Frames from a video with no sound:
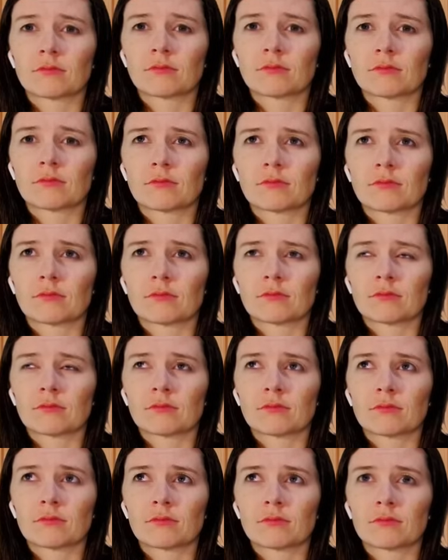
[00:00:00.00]

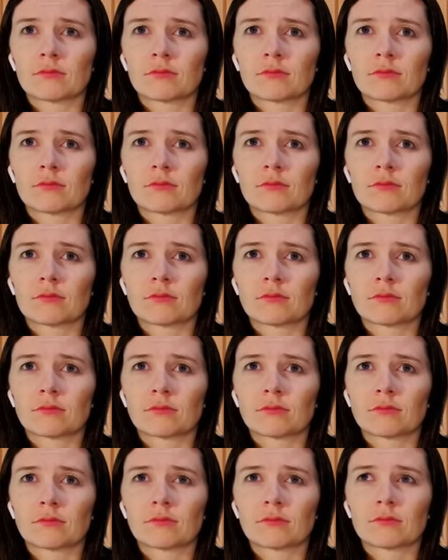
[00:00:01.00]

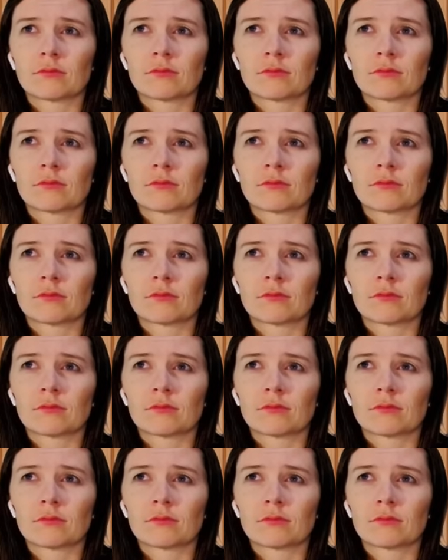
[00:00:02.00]
The person shown says nothing.